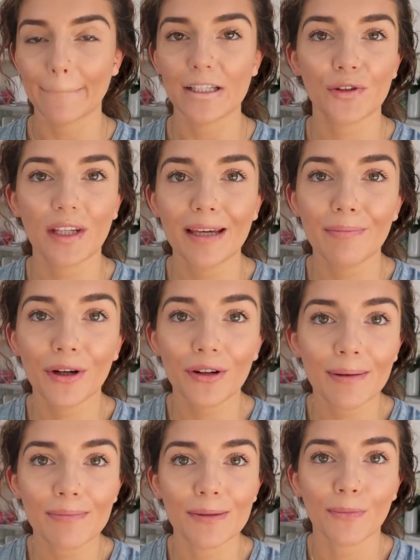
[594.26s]
So keep your
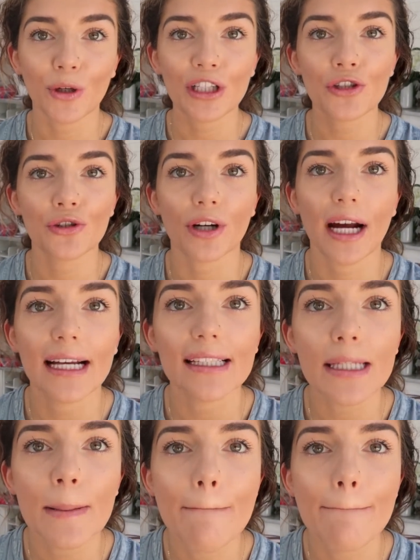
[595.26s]
lips
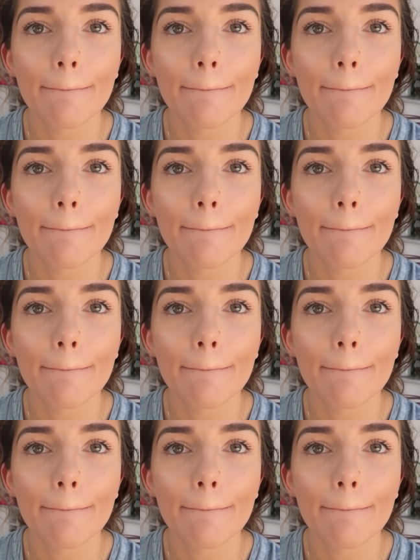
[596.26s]
moisturized.